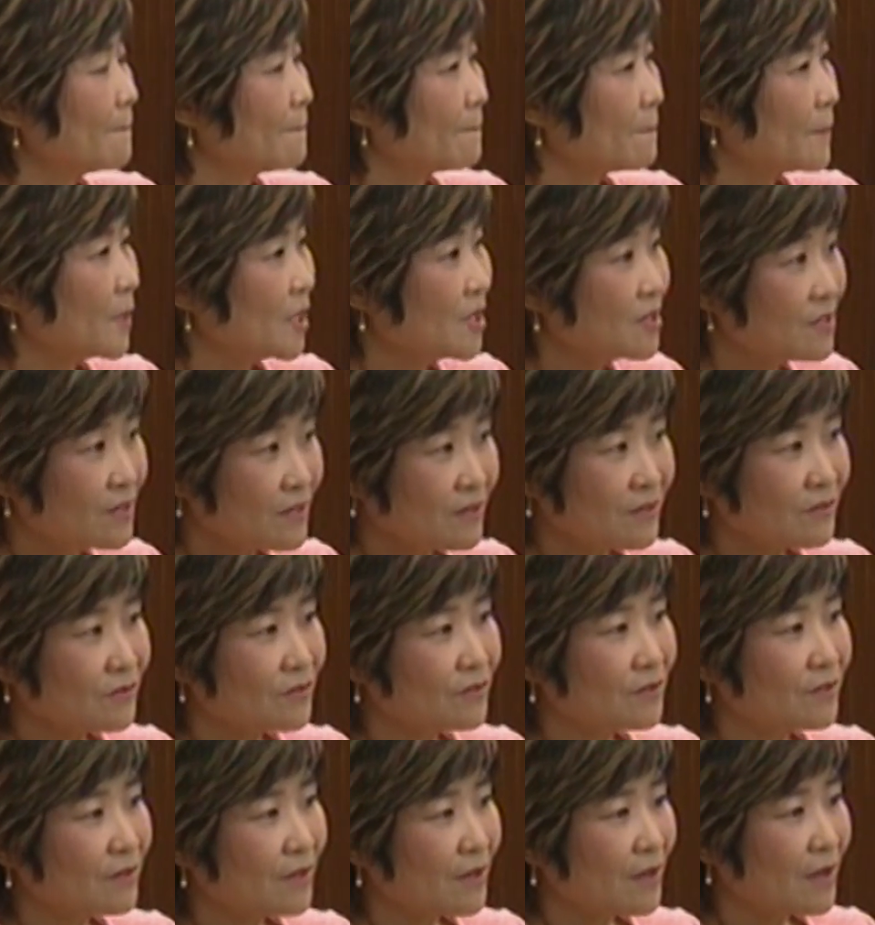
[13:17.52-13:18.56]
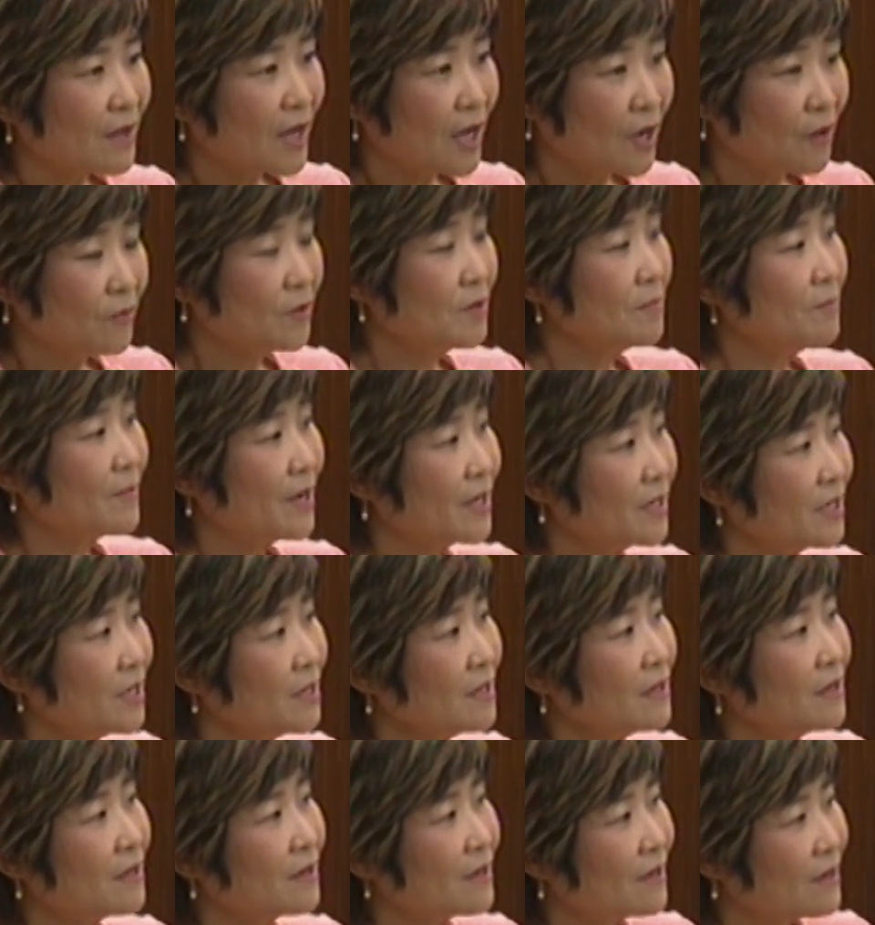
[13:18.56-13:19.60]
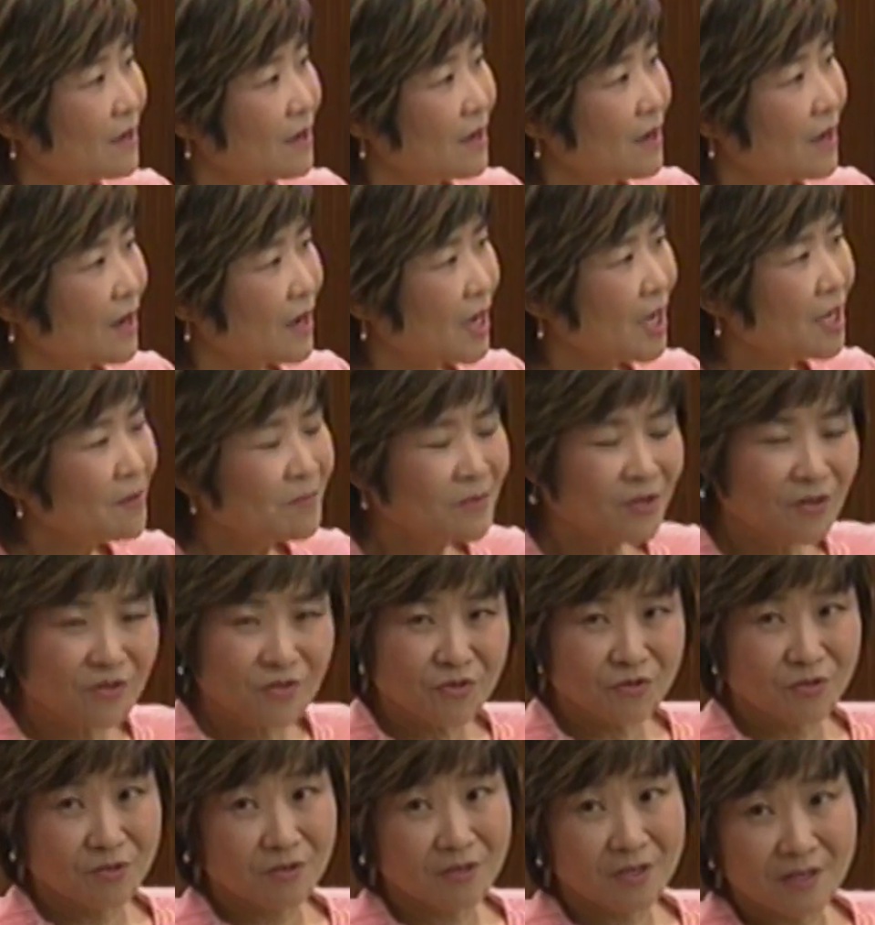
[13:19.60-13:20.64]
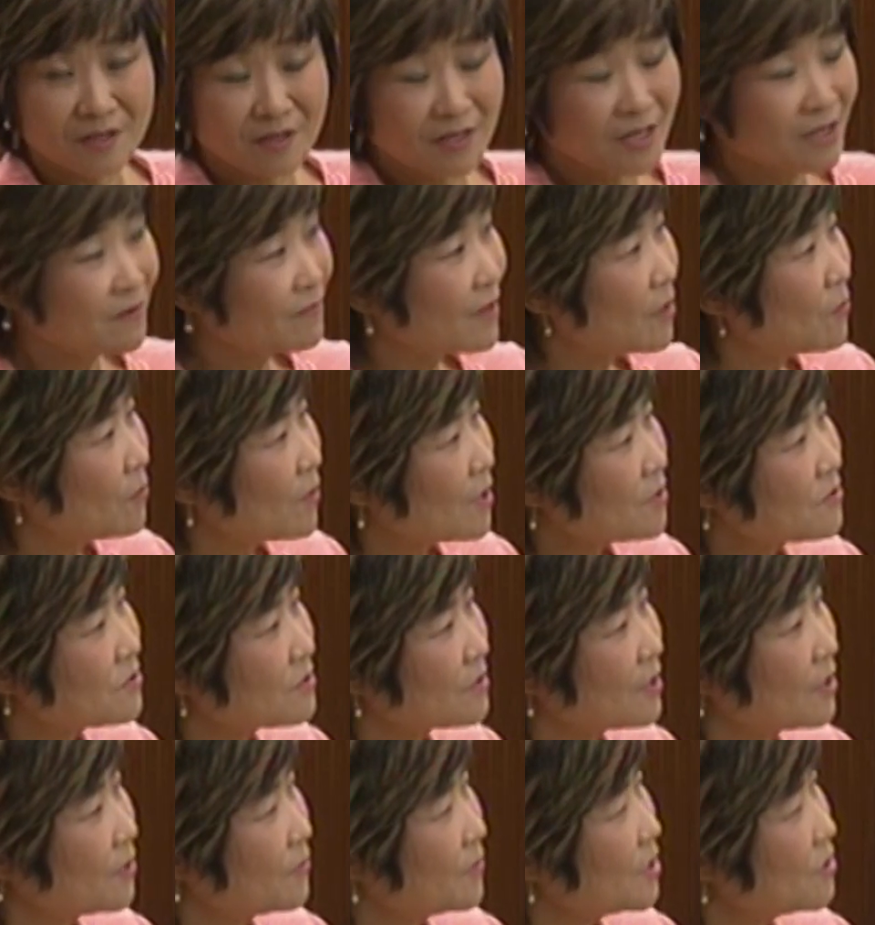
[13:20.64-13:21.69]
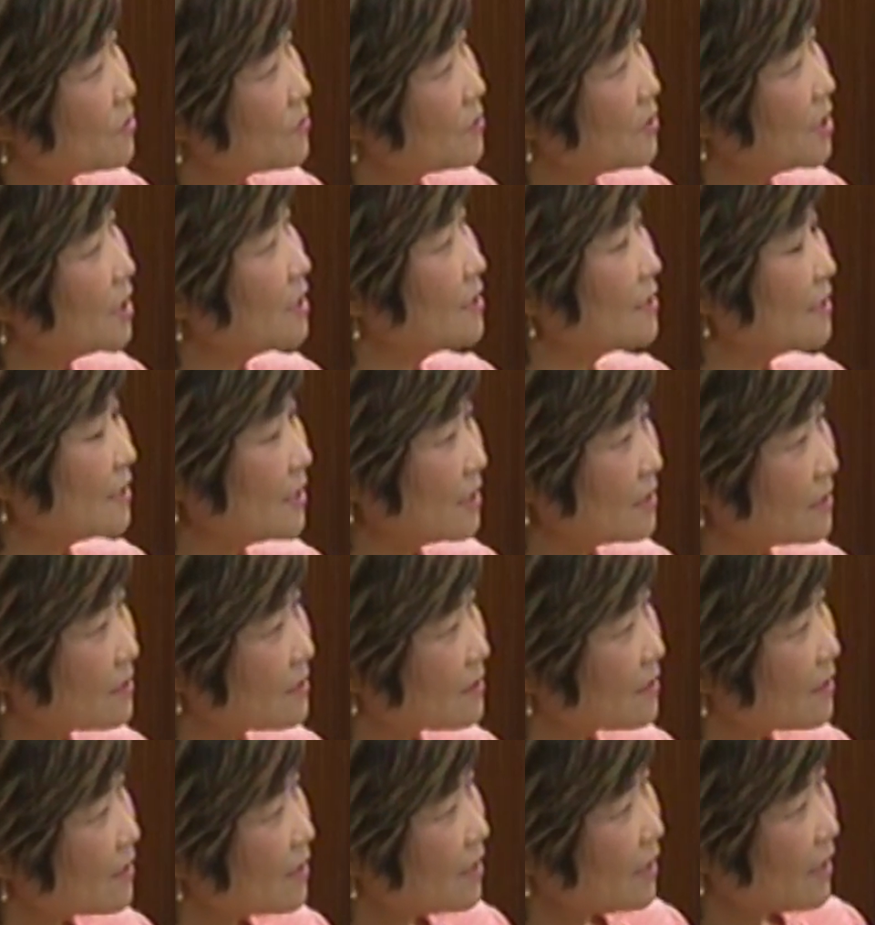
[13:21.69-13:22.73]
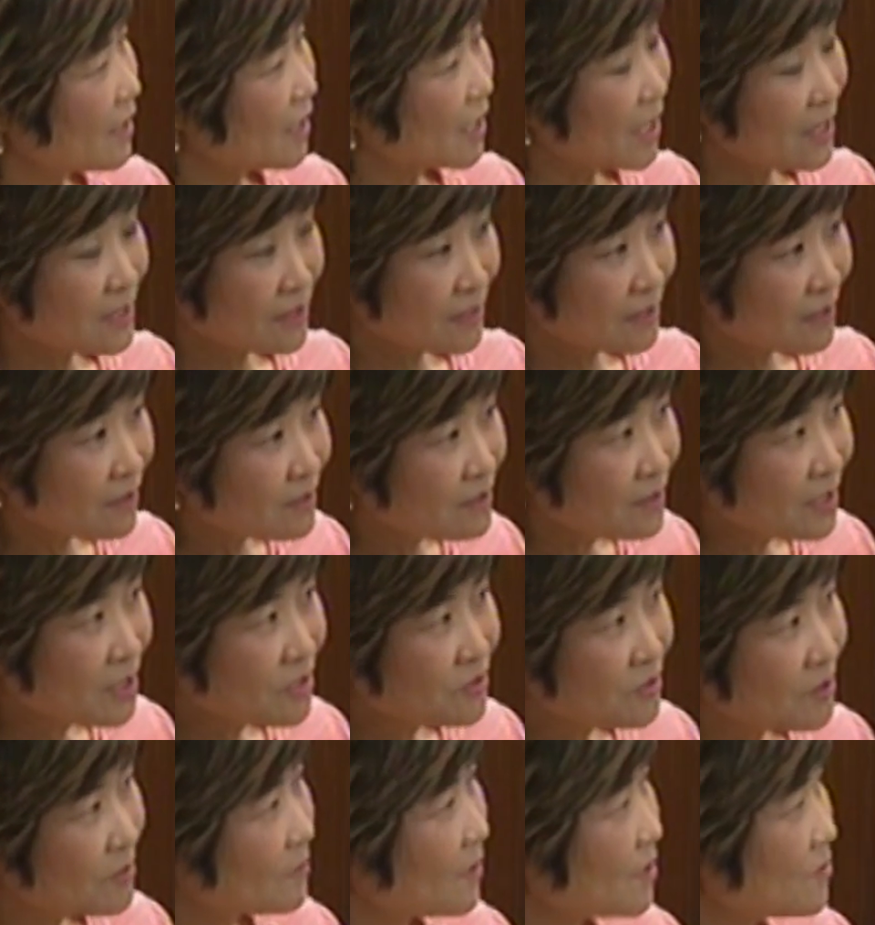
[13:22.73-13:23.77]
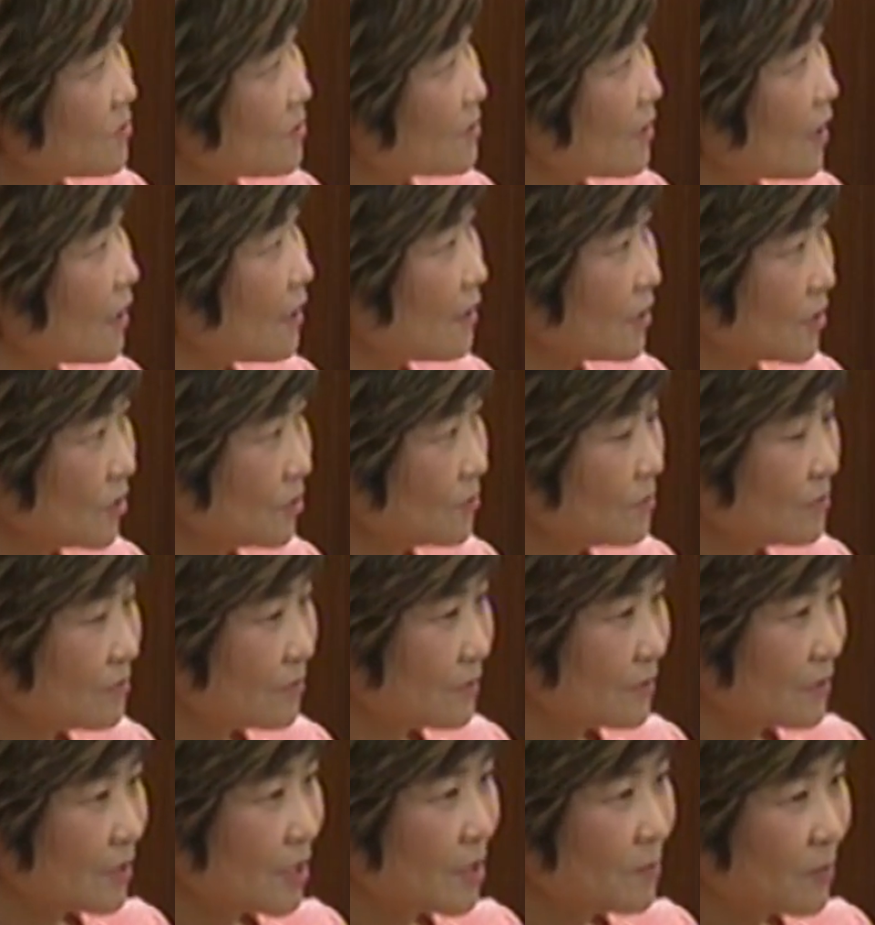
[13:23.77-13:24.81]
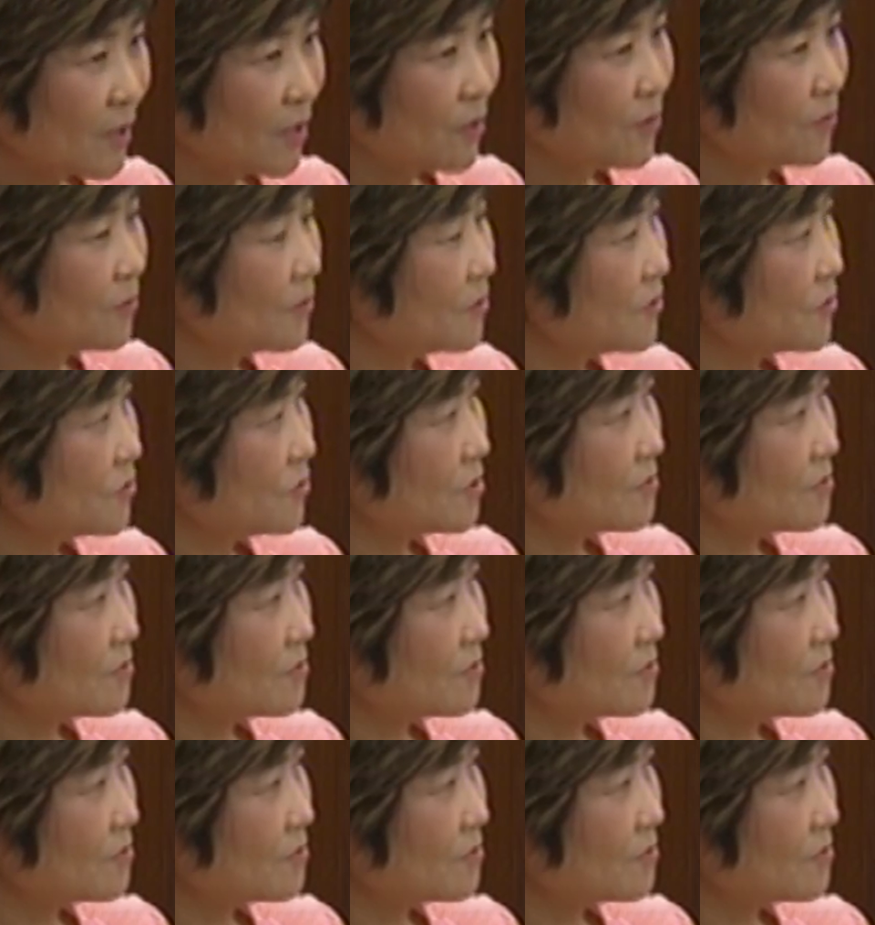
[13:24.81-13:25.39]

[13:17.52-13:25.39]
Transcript: Is it our money? I'm not sure if I want to go into legalese, and I certainly don't want to argue about ownership